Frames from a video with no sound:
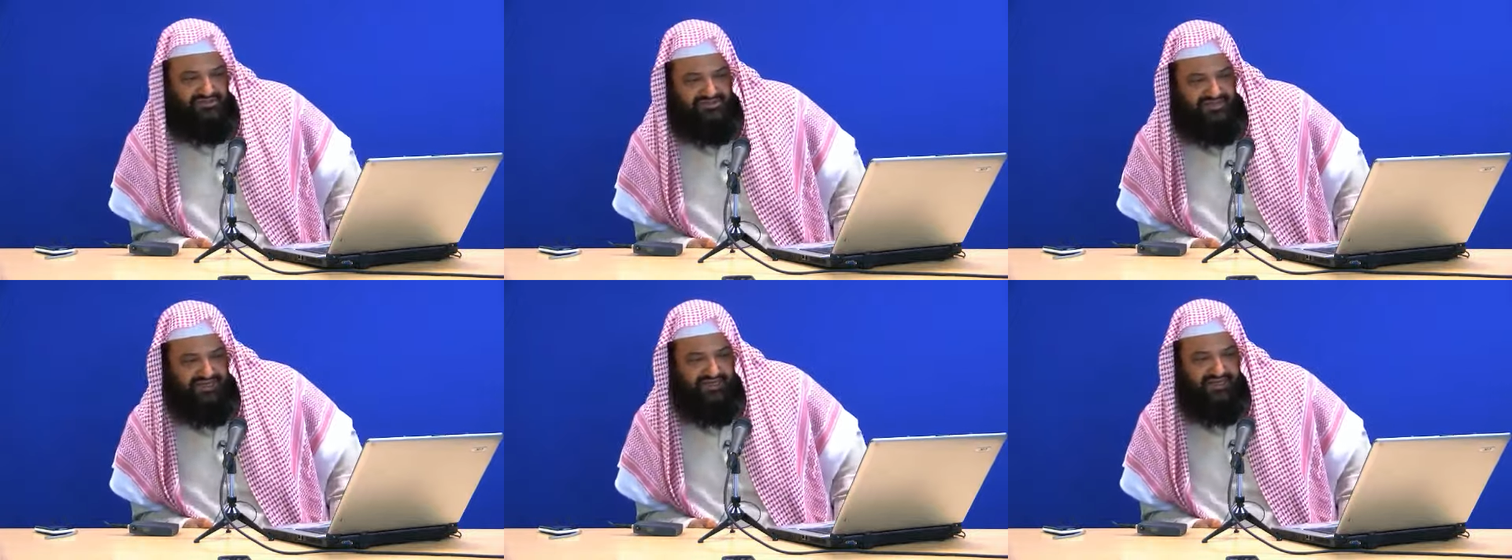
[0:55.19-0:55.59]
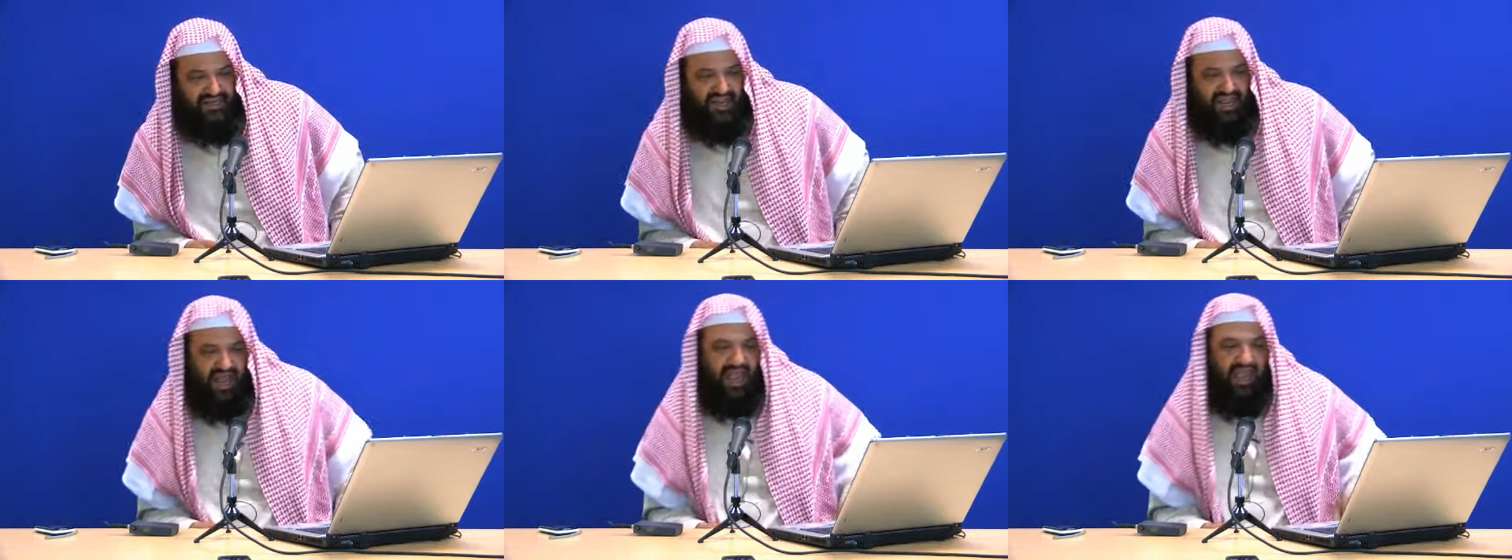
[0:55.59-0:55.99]
He'd say,
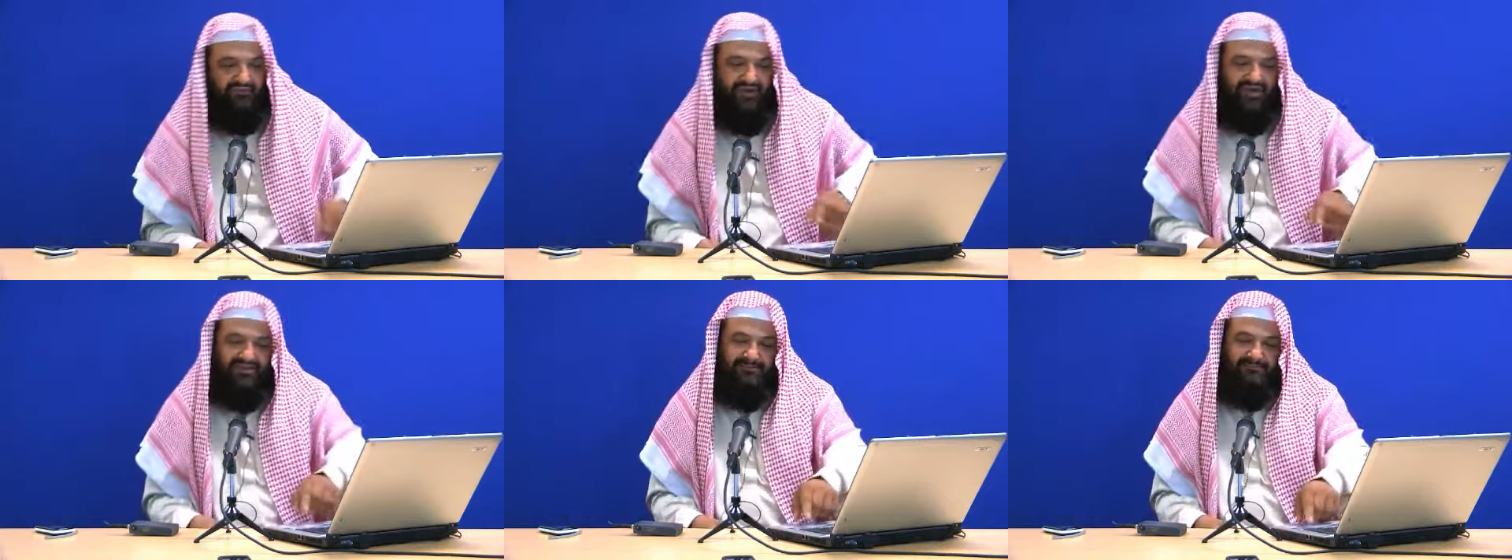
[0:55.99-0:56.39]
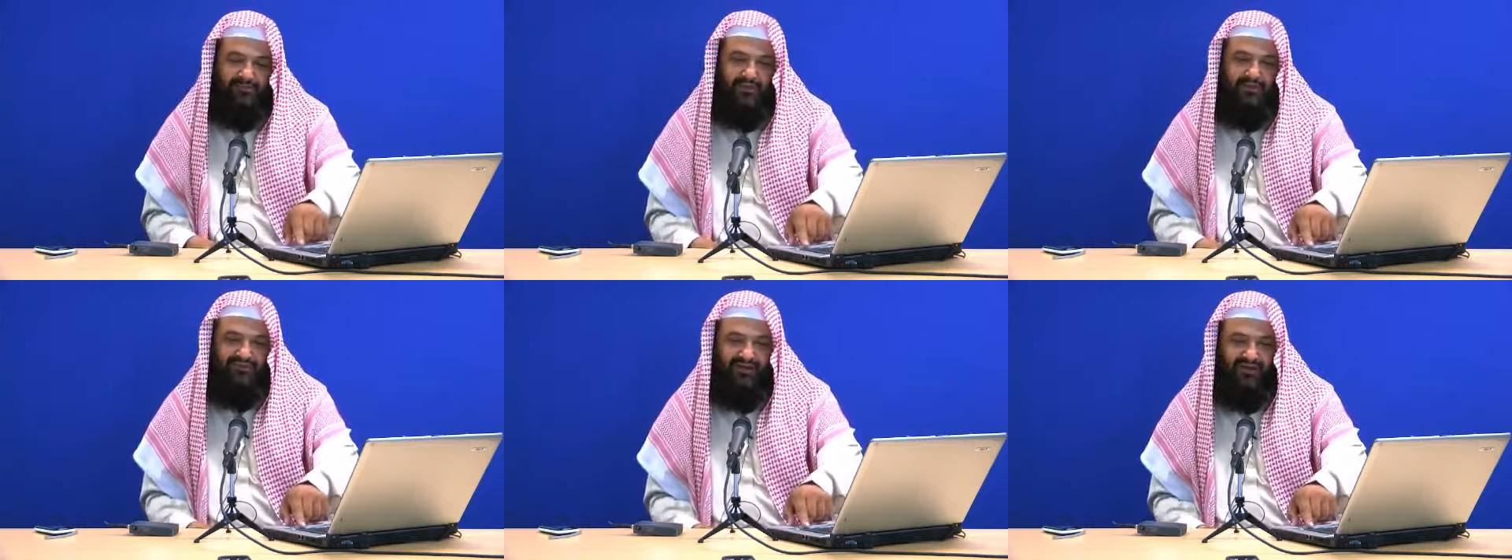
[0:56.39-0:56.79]
I read the
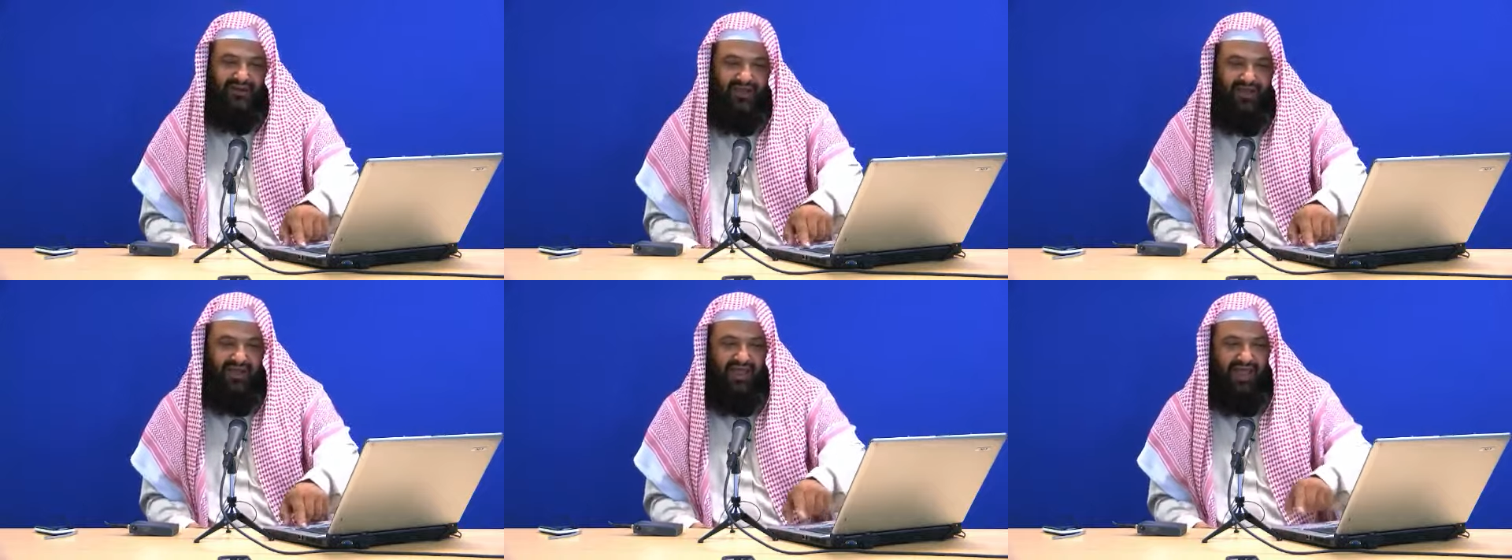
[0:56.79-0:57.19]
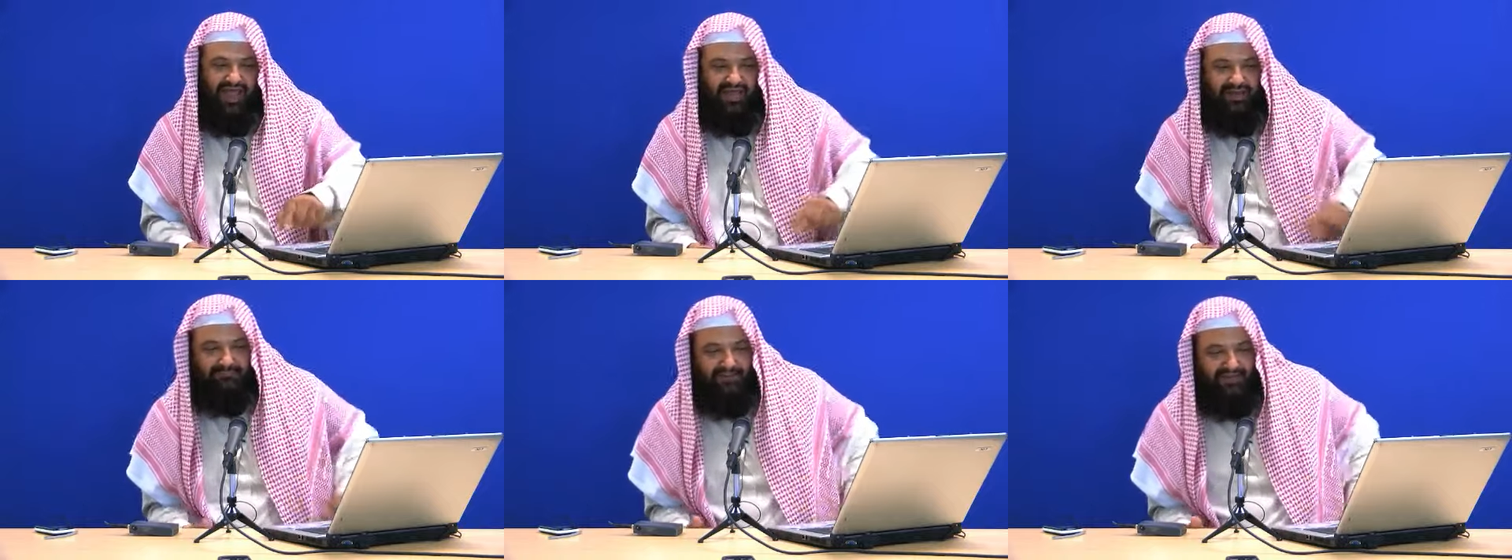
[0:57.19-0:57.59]
book of Allah
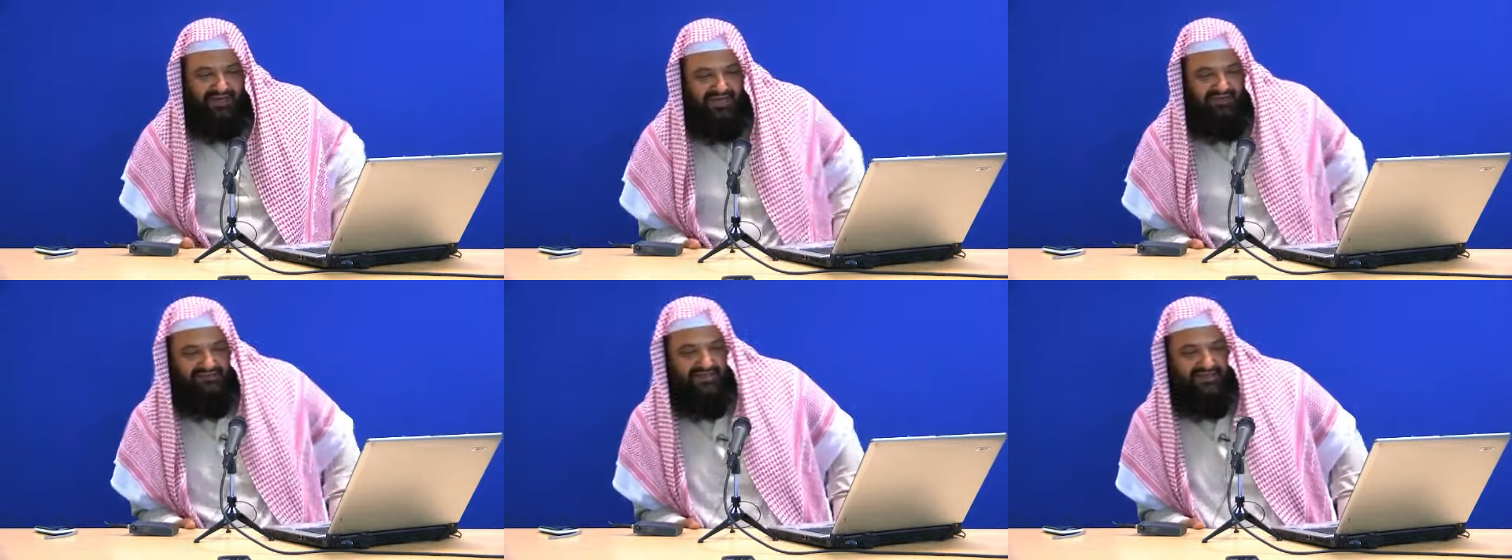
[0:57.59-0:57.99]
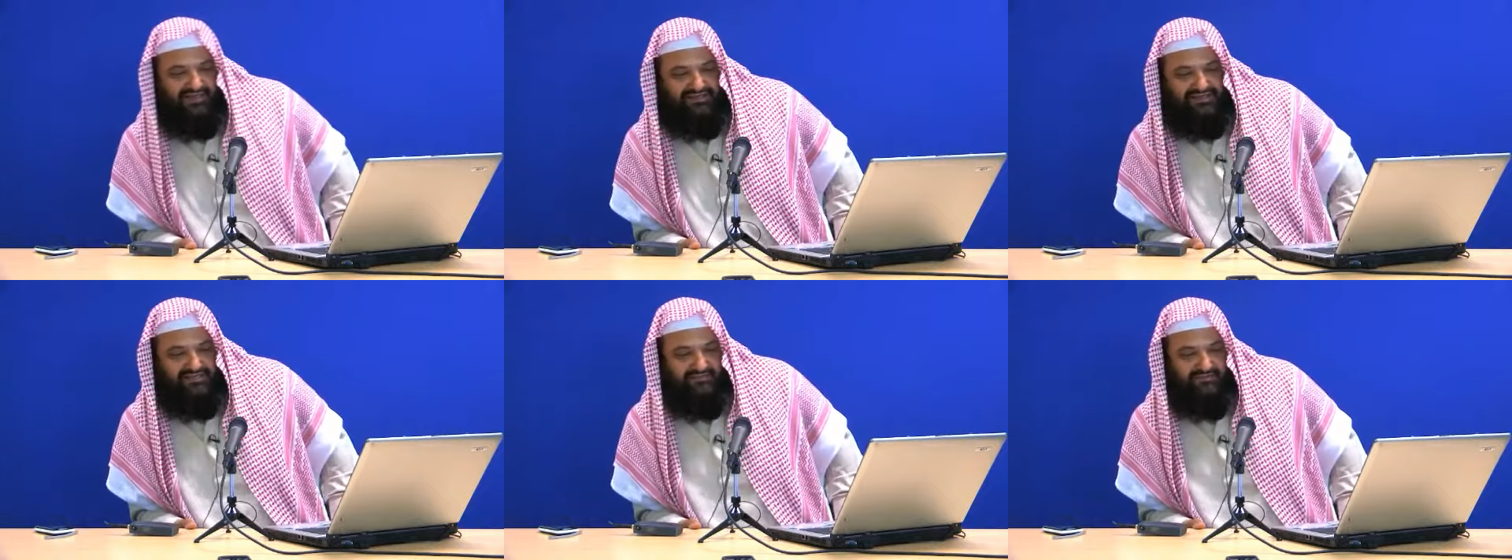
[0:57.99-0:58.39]
and I believed in
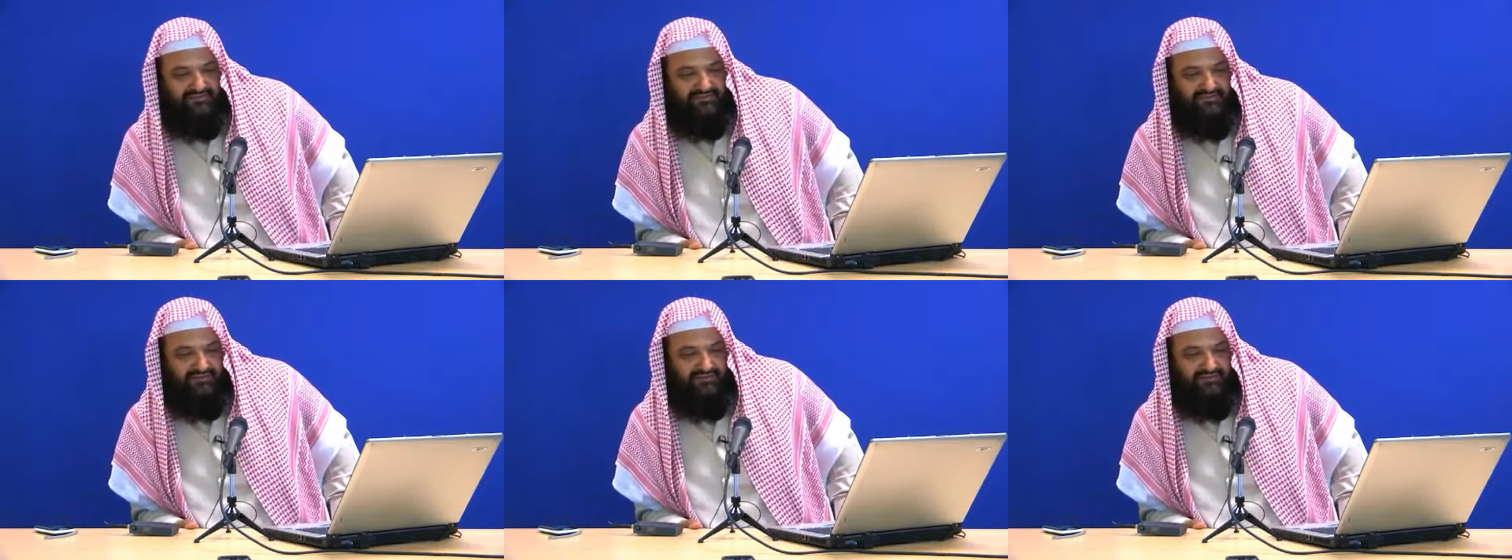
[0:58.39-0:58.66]
it.